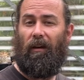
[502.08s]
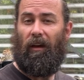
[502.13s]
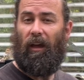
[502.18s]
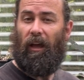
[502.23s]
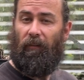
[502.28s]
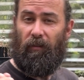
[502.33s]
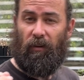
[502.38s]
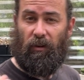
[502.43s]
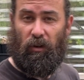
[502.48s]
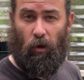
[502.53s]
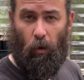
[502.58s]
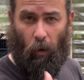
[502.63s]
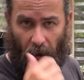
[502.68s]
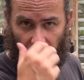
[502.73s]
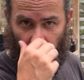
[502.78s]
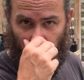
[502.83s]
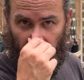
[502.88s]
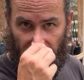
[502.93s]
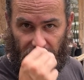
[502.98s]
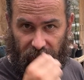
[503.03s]
If you do have
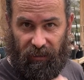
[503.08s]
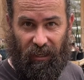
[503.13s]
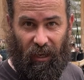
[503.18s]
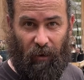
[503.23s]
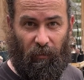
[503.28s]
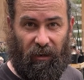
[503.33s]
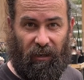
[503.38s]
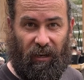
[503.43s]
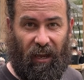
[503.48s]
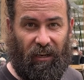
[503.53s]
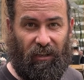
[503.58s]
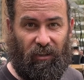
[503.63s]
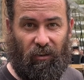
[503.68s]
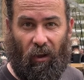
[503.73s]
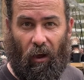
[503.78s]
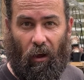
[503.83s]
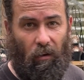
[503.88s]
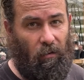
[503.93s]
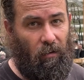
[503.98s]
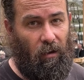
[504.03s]
a bit of stem attached
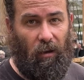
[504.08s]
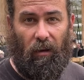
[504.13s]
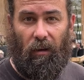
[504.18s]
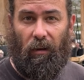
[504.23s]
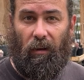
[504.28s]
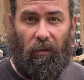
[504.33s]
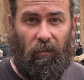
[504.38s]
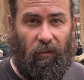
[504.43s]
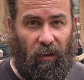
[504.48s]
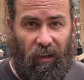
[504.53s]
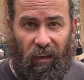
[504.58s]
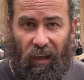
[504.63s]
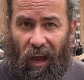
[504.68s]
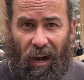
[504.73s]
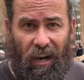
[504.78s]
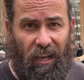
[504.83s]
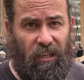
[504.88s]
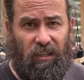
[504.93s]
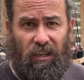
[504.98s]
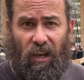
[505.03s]
though, the
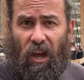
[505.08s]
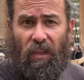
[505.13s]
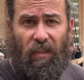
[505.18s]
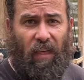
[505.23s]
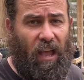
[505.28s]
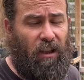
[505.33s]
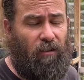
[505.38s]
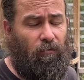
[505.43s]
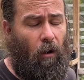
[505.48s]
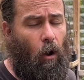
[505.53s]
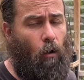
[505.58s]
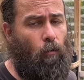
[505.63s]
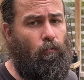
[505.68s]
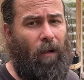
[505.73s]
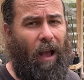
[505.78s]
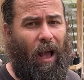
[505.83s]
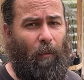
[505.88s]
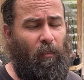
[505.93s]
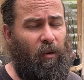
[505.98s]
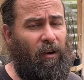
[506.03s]
cuttings, they grow
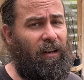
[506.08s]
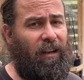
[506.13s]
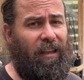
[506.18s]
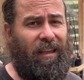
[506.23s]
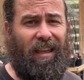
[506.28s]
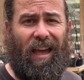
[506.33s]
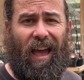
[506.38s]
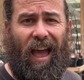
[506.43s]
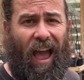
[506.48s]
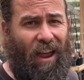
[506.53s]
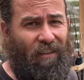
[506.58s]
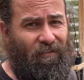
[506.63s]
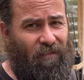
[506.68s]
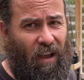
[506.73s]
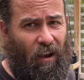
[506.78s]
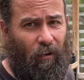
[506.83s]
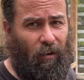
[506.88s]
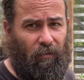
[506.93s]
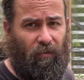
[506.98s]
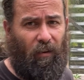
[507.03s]
rapidly and
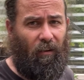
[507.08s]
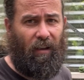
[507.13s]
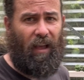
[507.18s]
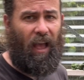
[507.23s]
very, very